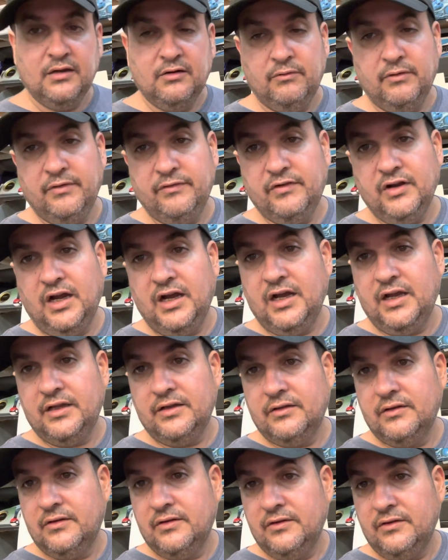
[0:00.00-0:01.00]
We've
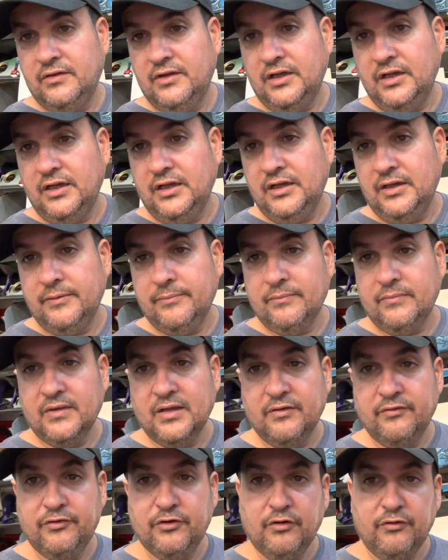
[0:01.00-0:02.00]
got the
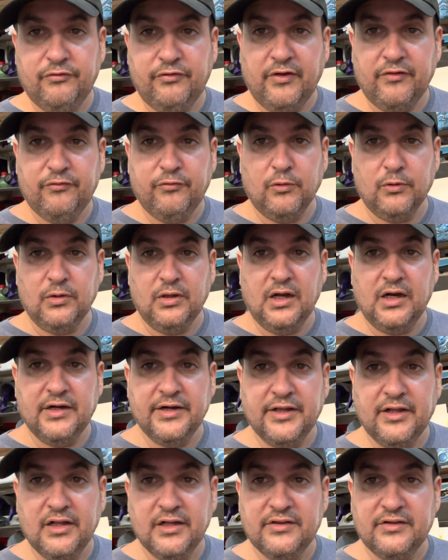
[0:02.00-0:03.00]
Fuel Fed Fort
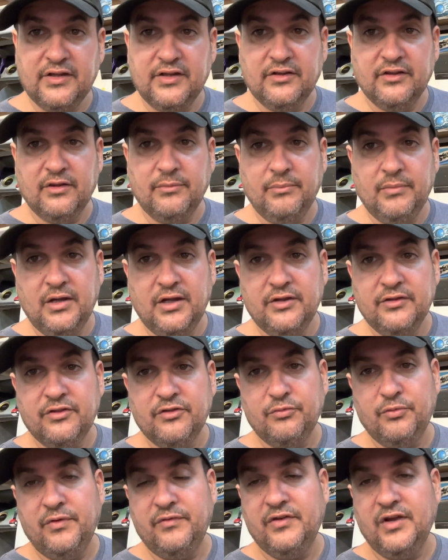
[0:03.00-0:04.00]
Lauderdale at the end of the
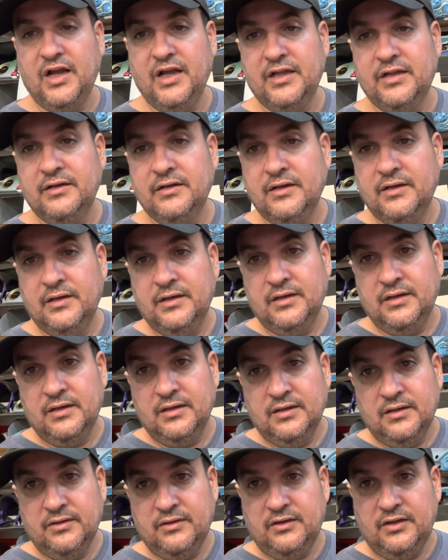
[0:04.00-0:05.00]
month. We've got
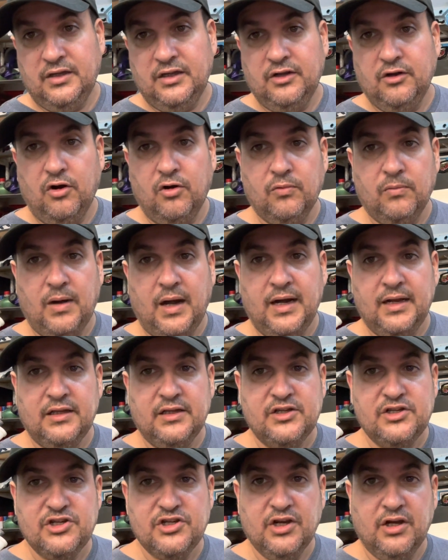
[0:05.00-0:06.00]
the
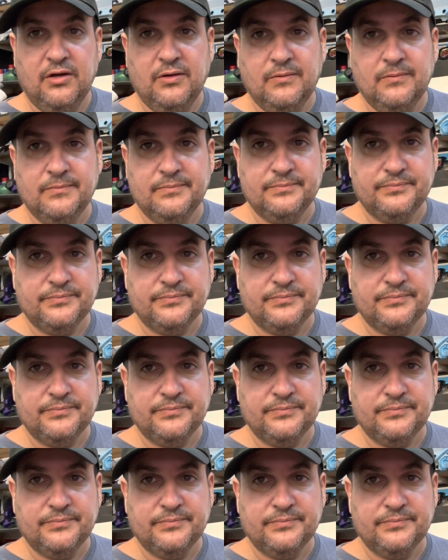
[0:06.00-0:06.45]
O'Reilly show.